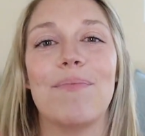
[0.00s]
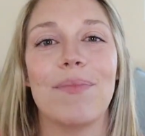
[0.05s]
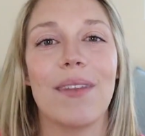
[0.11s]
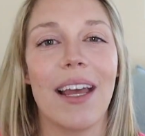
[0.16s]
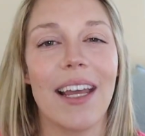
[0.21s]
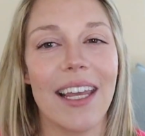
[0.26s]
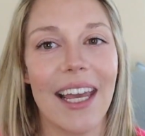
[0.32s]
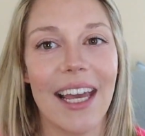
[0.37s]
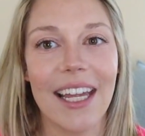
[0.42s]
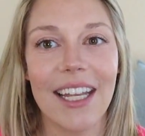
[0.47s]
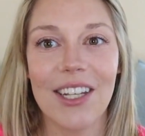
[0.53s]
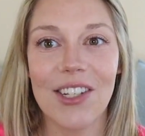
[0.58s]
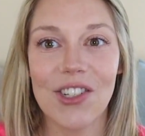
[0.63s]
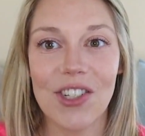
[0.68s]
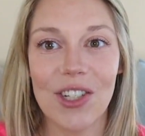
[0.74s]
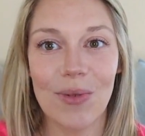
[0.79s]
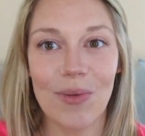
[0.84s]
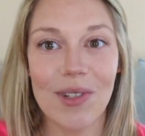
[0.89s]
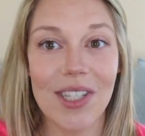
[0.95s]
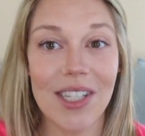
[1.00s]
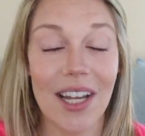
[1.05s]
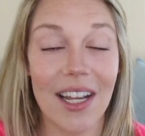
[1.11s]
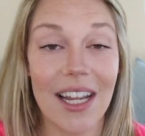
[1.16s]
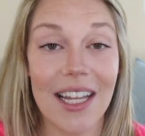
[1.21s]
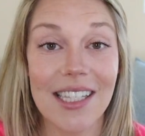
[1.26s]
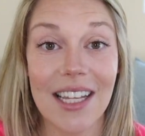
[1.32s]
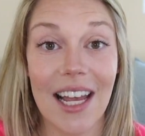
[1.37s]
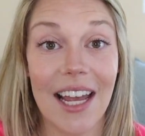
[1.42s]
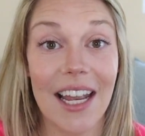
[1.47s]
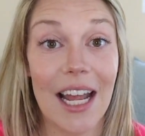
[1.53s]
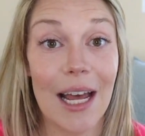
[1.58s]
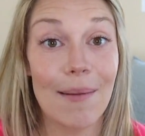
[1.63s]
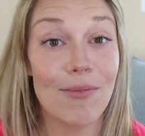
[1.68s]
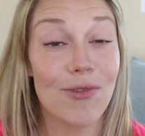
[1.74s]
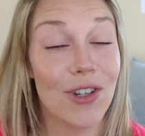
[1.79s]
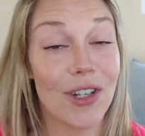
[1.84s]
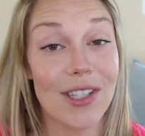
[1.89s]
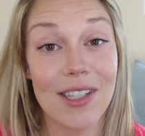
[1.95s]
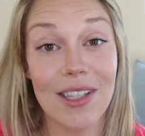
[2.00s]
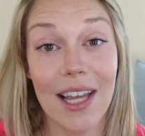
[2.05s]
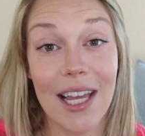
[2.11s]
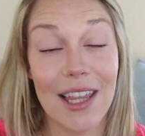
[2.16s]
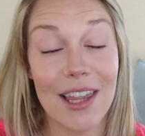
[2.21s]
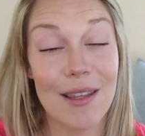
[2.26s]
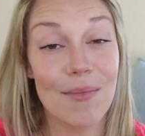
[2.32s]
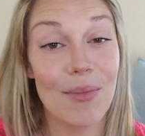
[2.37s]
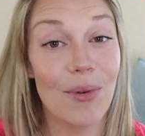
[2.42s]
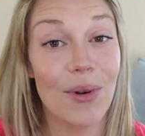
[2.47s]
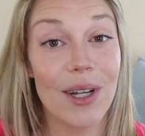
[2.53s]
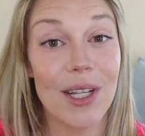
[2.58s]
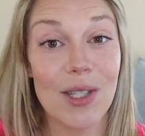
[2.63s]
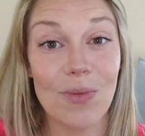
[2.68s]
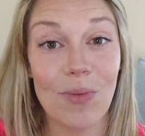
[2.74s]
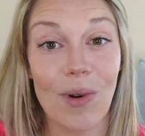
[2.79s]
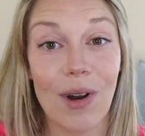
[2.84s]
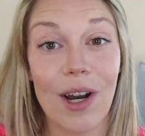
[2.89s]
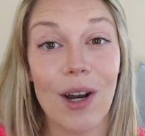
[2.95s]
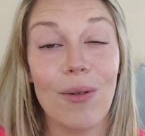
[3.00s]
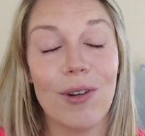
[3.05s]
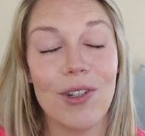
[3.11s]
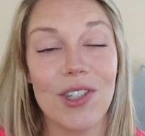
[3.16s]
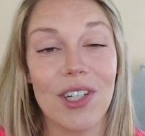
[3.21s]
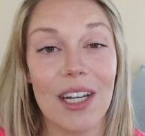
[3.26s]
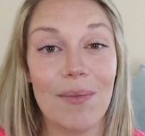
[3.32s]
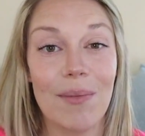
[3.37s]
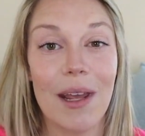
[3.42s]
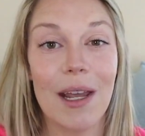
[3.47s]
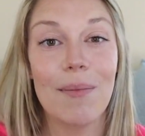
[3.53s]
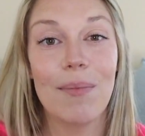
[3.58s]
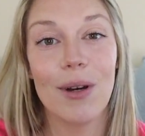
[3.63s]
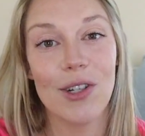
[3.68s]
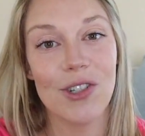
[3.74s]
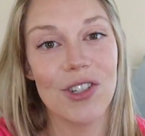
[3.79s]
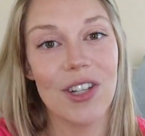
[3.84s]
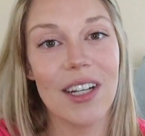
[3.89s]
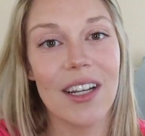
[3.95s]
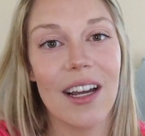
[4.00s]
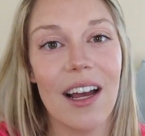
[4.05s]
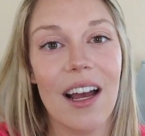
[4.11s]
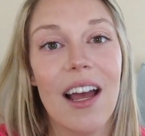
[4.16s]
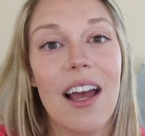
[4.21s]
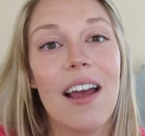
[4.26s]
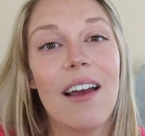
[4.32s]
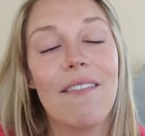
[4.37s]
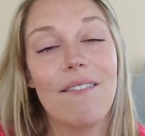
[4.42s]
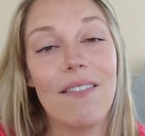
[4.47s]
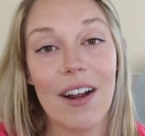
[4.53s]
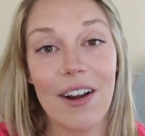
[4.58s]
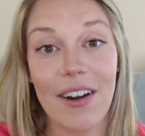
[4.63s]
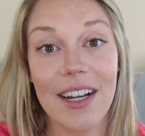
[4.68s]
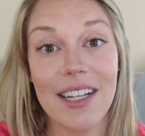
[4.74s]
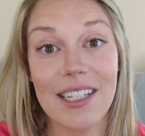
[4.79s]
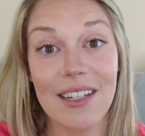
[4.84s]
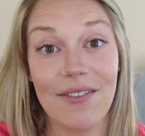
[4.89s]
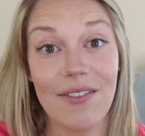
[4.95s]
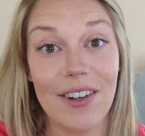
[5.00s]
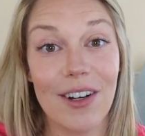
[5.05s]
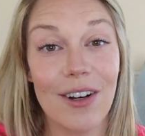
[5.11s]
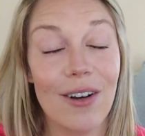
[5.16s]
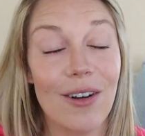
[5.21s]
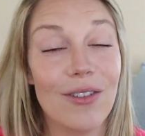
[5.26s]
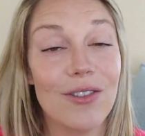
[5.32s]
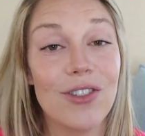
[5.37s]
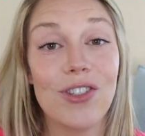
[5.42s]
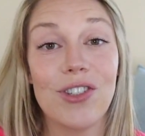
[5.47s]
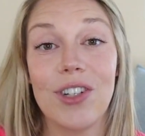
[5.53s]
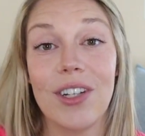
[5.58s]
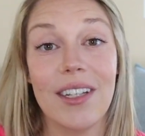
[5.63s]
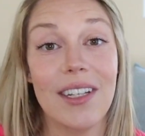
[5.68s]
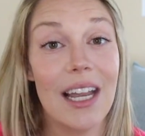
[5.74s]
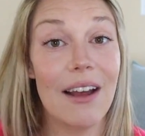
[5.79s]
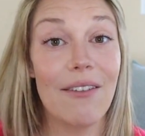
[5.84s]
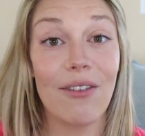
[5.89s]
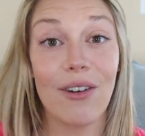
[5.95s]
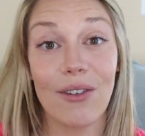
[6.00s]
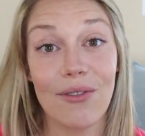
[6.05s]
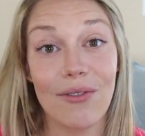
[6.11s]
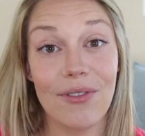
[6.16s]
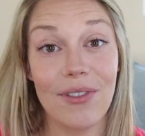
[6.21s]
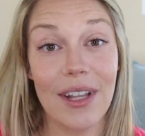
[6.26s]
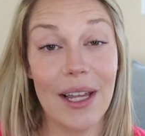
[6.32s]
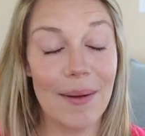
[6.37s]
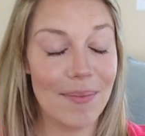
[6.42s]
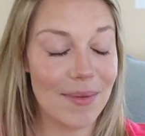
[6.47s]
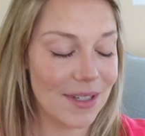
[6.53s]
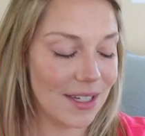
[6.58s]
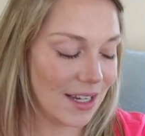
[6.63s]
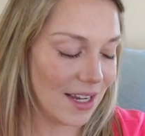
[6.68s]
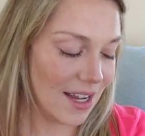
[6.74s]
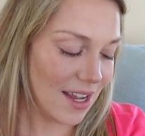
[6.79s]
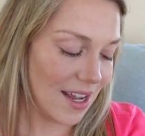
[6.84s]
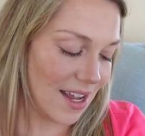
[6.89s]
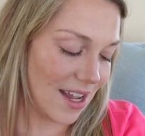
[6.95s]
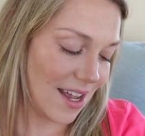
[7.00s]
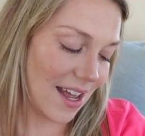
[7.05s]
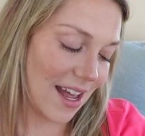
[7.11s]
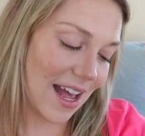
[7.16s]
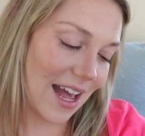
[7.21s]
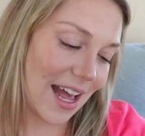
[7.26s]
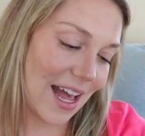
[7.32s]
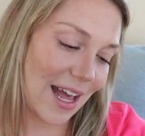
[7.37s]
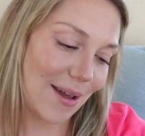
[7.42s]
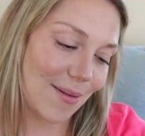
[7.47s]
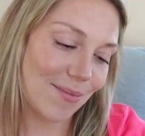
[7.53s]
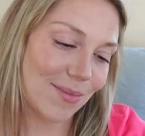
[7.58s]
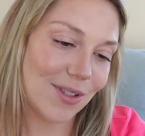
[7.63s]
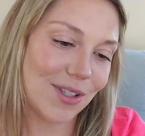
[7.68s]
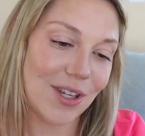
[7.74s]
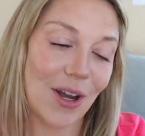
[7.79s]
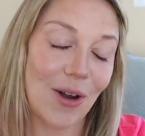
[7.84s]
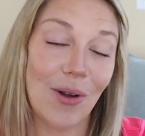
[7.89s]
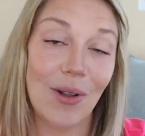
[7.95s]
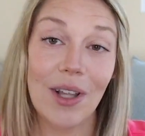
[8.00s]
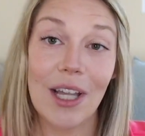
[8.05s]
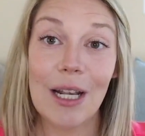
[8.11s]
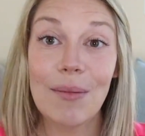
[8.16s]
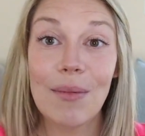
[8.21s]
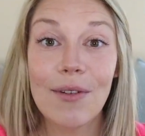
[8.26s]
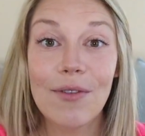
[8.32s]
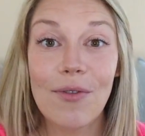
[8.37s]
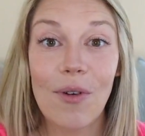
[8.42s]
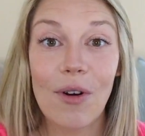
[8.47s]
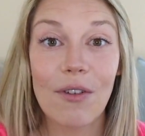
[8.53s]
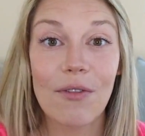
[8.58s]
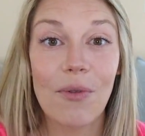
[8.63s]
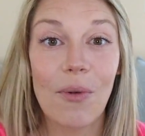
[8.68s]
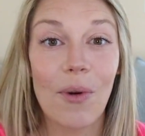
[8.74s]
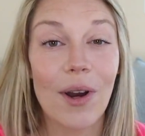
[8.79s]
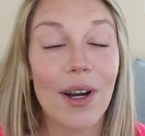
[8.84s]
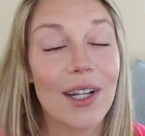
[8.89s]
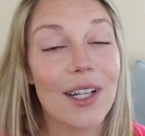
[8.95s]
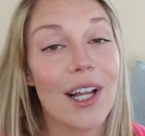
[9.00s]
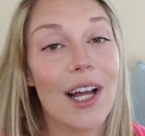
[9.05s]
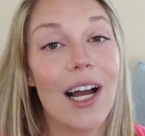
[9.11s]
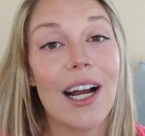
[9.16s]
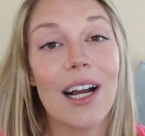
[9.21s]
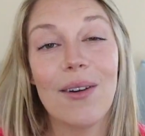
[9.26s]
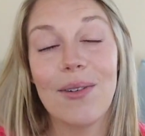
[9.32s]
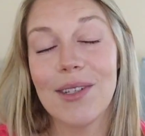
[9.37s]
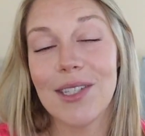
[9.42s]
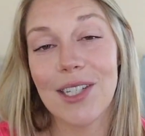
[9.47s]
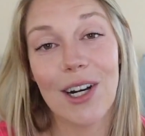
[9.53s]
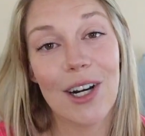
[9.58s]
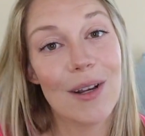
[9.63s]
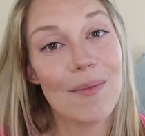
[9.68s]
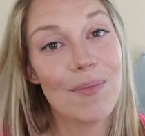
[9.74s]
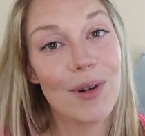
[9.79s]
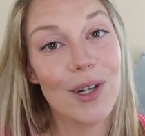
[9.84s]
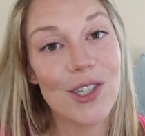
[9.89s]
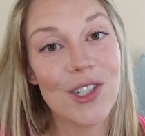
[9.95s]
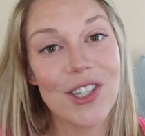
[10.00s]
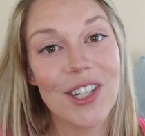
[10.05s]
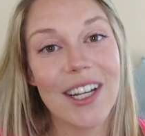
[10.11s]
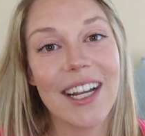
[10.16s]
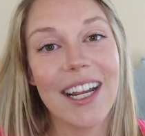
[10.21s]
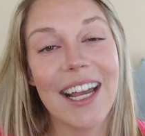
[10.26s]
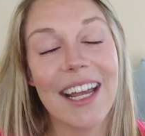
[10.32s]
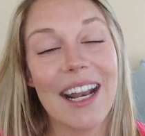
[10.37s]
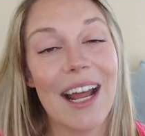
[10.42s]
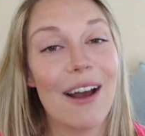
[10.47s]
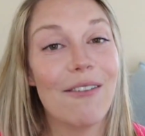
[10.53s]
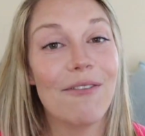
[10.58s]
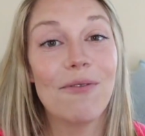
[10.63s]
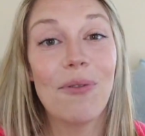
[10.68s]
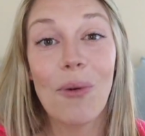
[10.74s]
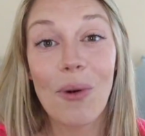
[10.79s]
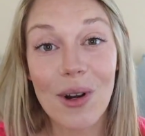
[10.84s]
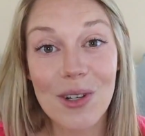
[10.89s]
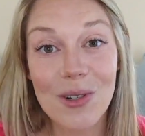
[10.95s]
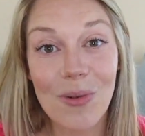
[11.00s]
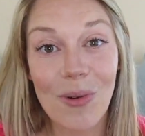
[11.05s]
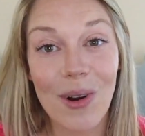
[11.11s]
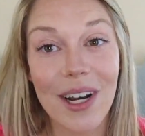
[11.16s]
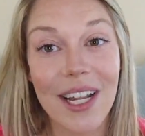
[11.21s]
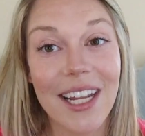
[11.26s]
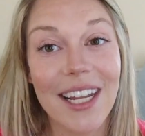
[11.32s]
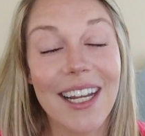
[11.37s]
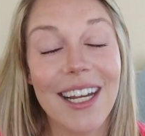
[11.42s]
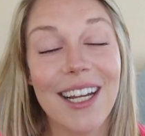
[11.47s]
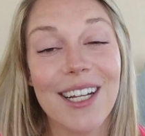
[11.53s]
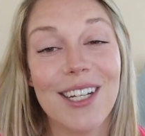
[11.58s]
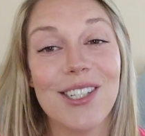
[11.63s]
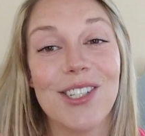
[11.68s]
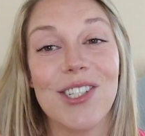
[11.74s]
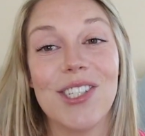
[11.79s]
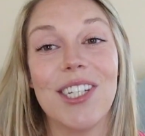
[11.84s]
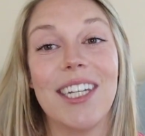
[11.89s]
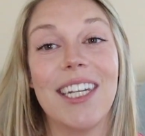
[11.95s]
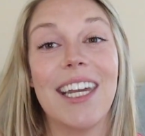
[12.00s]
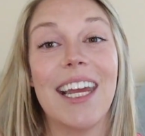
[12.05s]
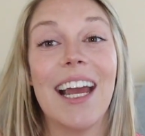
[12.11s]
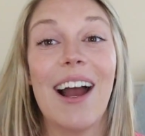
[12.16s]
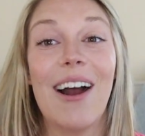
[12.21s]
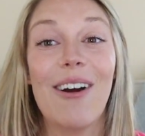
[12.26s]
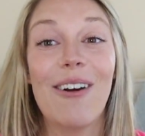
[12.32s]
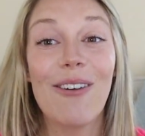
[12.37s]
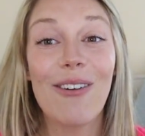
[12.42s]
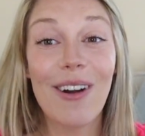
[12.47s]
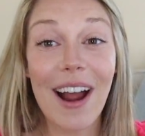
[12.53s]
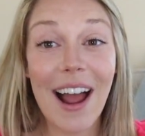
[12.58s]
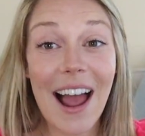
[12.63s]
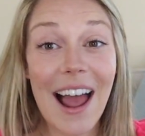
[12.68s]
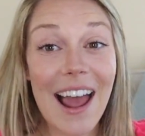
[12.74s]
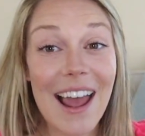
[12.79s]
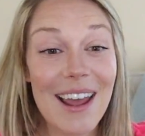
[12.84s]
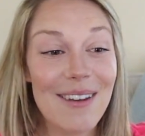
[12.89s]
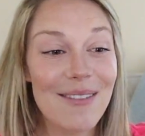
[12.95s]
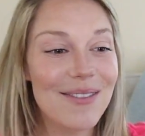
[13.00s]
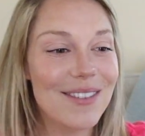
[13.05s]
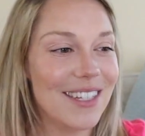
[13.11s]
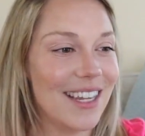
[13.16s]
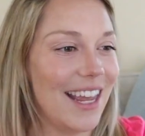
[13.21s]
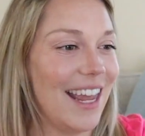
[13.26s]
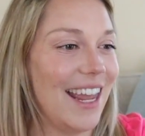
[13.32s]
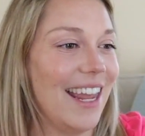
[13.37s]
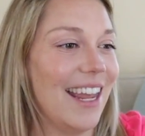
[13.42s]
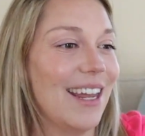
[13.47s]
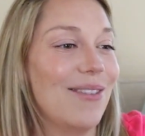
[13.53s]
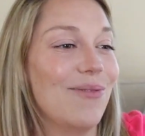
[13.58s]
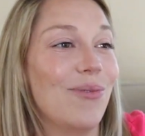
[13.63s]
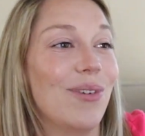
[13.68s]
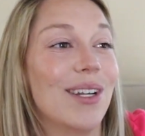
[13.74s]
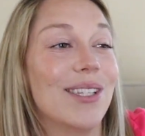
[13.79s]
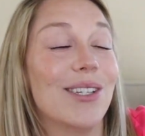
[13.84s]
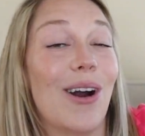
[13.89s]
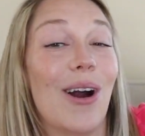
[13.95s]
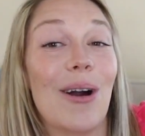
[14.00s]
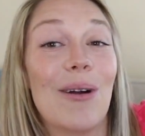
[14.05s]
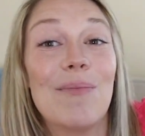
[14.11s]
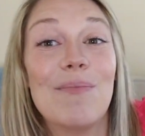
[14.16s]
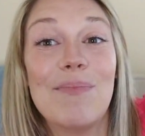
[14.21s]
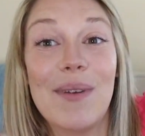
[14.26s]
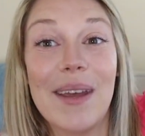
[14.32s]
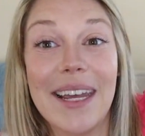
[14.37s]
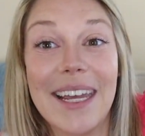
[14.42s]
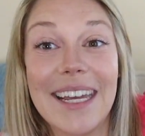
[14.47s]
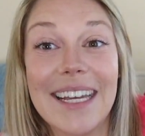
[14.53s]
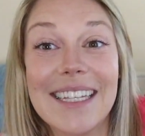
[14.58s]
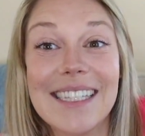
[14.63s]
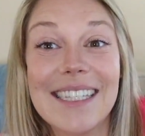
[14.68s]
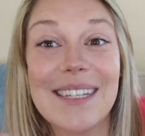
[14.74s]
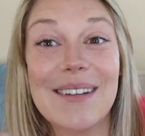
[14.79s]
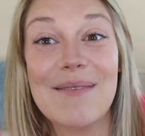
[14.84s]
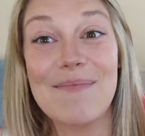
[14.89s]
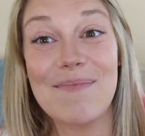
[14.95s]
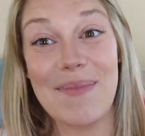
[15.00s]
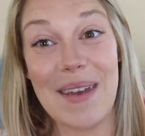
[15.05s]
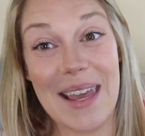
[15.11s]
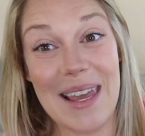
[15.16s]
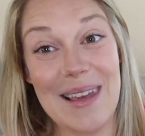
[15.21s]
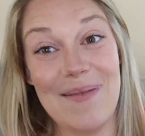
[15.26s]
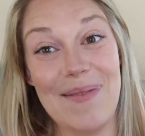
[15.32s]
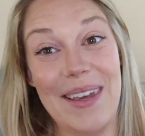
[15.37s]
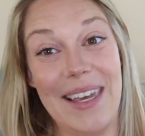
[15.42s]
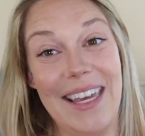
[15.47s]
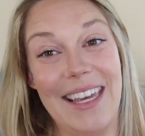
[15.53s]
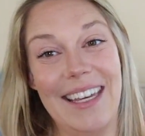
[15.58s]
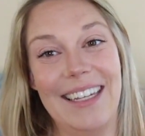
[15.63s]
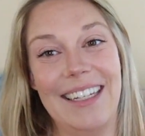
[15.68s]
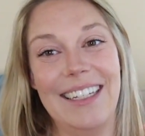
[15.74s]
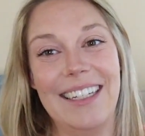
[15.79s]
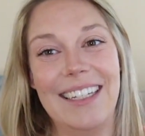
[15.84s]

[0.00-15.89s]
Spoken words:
again, she was sunny side up, just like the boys were, which can make pushing very difficult. She never flipped. So a little before 4 o'clock, we started pushing, and at 4:20, she arrived and was our biggest baby.